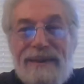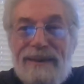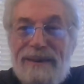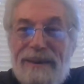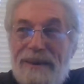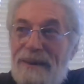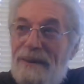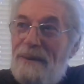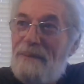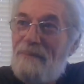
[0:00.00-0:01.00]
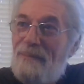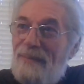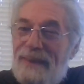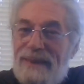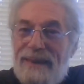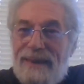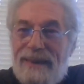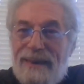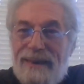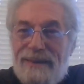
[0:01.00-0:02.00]
Uh,
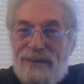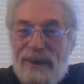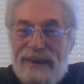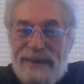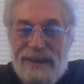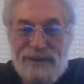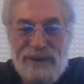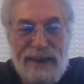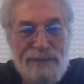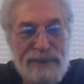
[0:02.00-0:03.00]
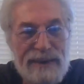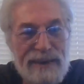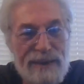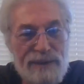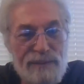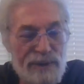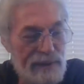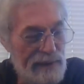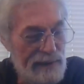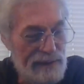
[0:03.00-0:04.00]
yeah, great things are happening. I got some good
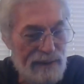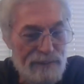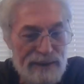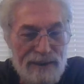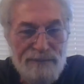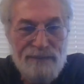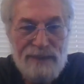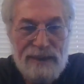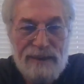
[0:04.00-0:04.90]
things coming up.